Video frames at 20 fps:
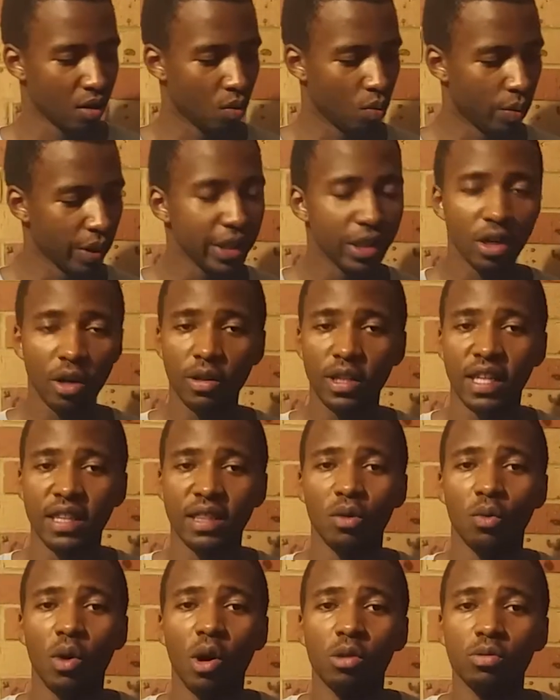We know that
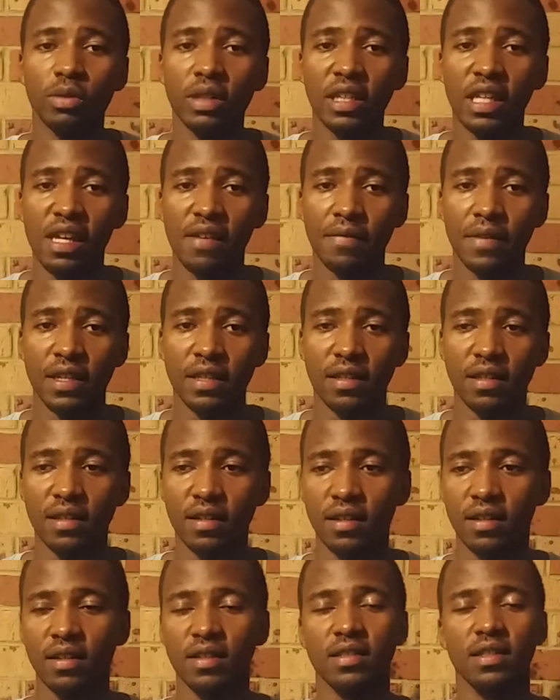the world we live in
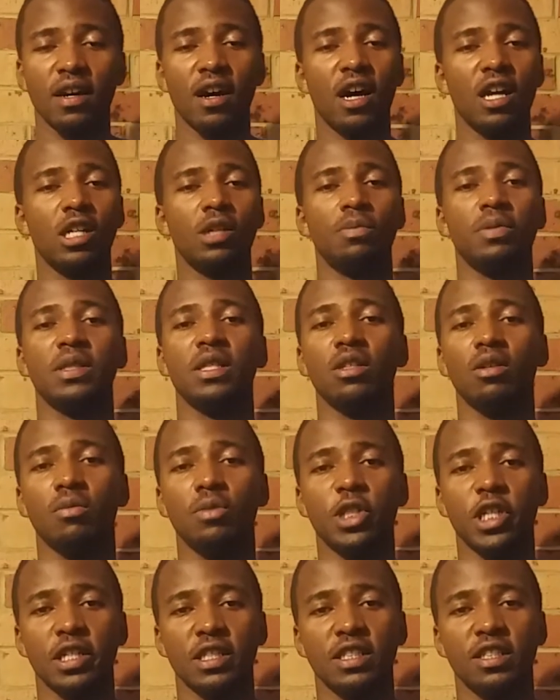is 100%
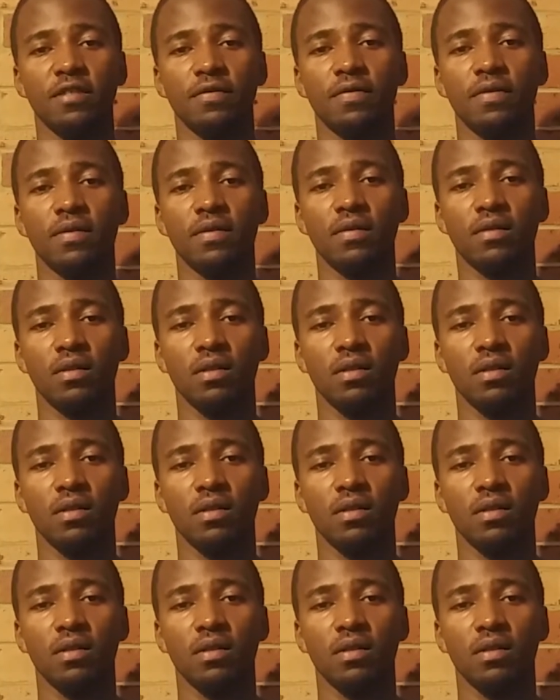objective.